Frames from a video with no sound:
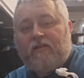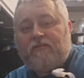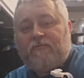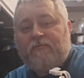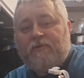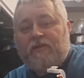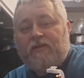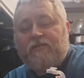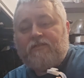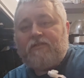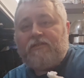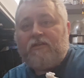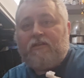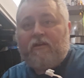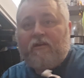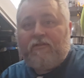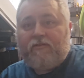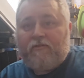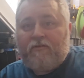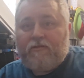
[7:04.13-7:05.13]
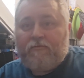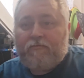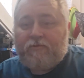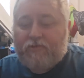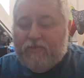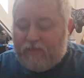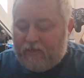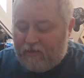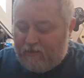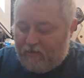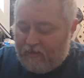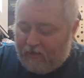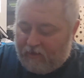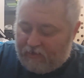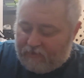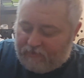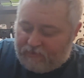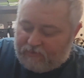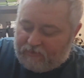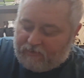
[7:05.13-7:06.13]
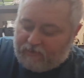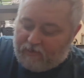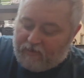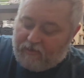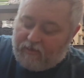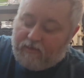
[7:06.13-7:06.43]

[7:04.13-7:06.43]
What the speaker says: as big as the other, which then causes